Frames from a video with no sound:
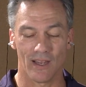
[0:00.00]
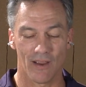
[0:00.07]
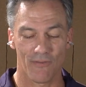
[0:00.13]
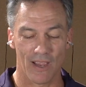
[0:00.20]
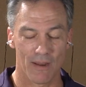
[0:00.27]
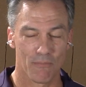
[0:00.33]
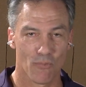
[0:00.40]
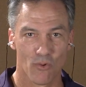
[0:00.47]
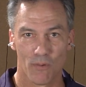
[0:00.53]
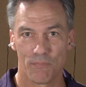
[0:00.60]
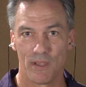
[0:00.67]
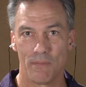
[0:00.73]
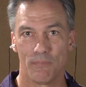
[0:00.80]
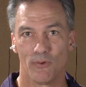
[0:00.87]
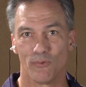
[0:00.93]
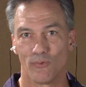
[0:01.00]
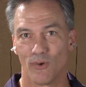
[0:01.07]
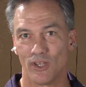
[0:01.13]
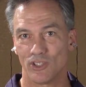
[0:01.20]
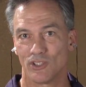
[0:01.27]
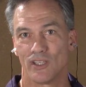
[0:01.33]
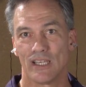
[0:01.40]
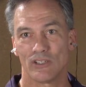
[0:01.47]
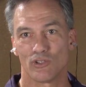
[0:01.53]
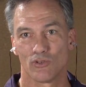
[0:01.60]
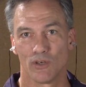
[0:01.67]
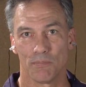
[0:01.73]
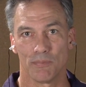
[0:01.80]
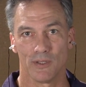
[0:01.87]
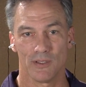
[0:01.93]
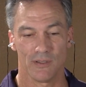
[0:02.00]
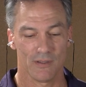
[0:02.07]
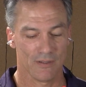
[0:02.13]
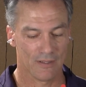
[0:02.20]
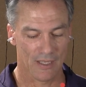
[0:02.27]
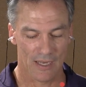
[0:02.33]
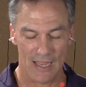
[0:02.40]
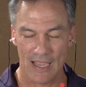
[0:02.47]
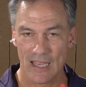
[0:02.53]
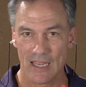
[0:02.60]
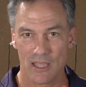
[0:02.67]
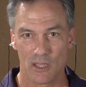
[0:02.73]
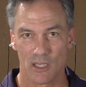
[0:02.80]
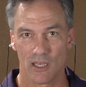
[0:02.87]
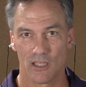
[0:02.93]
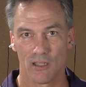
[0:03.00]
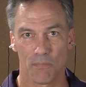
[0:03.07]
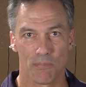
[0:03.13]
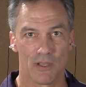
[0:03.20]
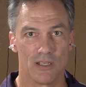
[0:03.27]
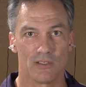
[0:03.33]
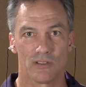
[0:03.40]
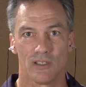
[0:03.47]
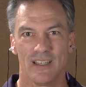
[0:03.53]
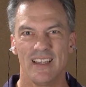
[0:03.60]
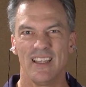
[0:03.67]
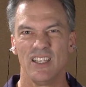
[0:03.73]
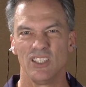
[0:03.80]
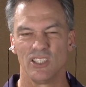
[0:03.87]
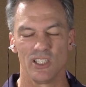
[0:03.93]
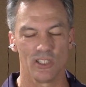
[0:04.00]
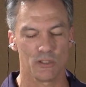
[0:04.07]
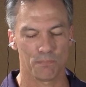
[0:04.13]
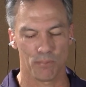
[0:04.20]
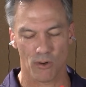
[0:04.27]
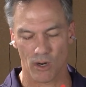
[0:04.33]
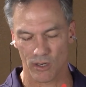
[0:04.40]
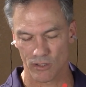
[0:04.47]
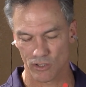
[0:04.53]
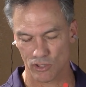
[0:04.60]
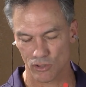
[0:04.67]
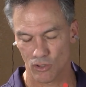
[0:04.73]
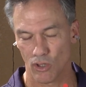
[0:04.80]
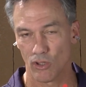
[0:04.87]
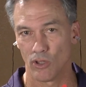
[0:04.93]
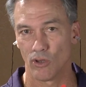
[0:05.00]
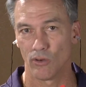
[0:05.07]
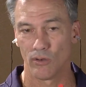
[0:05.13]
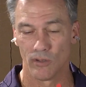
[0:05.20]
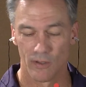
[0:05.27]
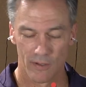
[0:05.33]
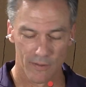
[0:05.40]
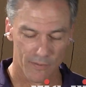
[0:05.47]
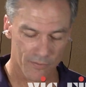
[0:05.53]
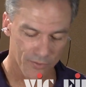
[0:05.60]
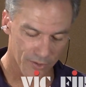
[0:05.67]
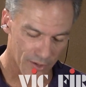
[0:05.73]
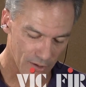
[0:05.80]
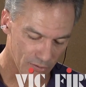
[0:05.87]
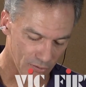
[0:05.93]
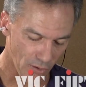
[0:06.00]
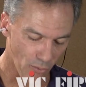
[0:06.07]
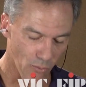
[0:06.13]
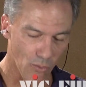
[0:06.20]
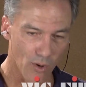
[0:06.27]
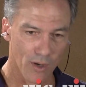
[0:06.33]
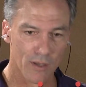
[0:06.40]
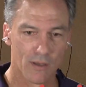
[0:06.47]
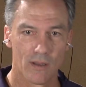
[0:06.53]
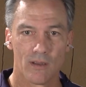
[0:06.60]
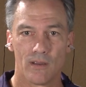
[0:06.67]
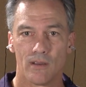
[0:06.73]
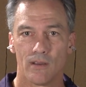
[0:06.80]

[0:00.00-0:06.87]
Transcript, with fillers: And I've had more people rush that triplet than anything in the piece. The easiest part of the solo is the one